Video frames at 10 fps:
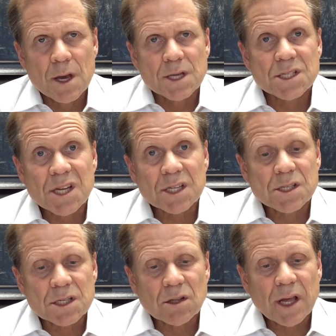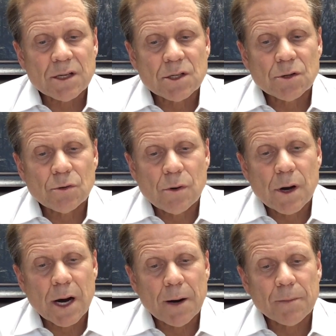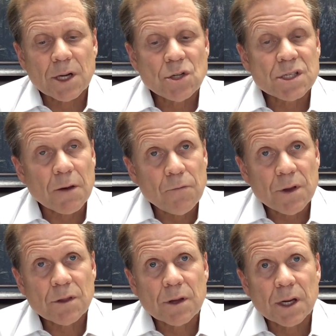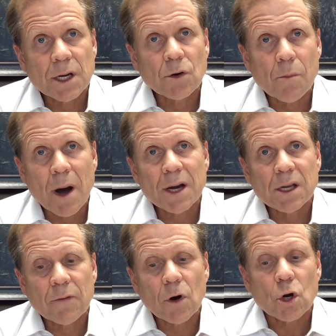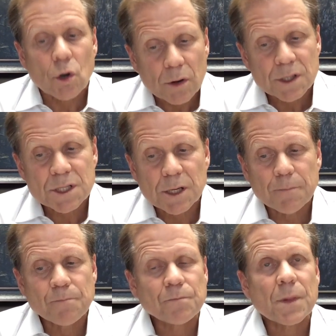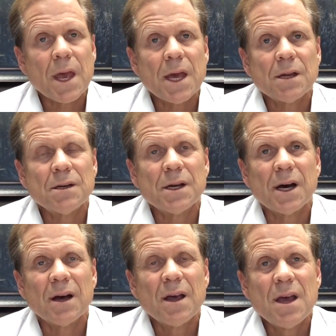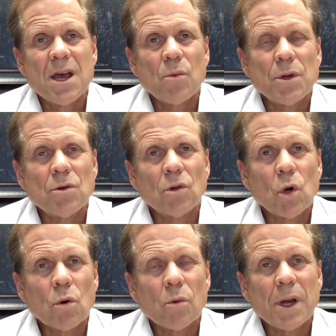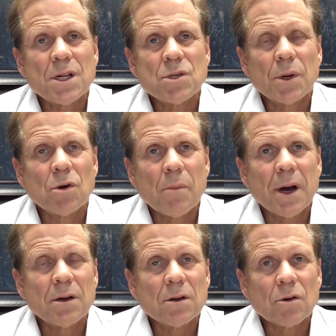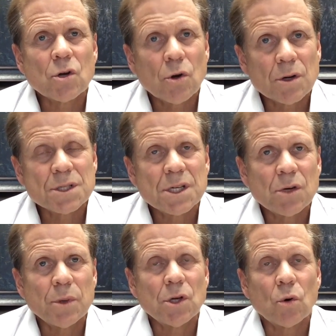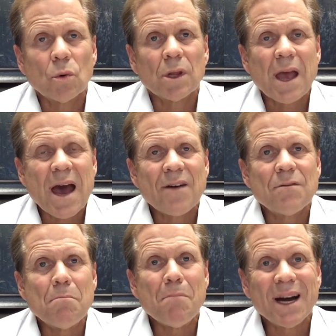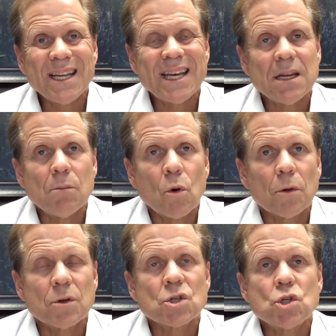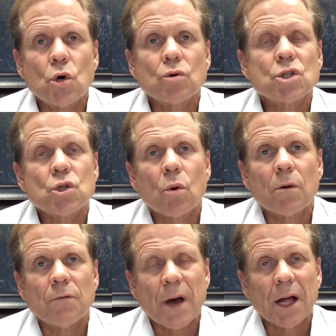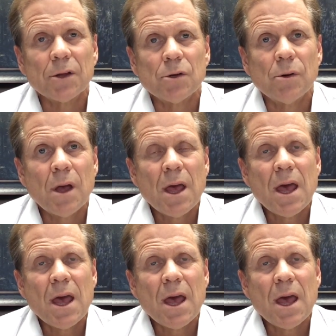Fifth, an undermining of our currency. And when you lower rates, you undermine your currency. We don't really have money anymore. There's no store of value.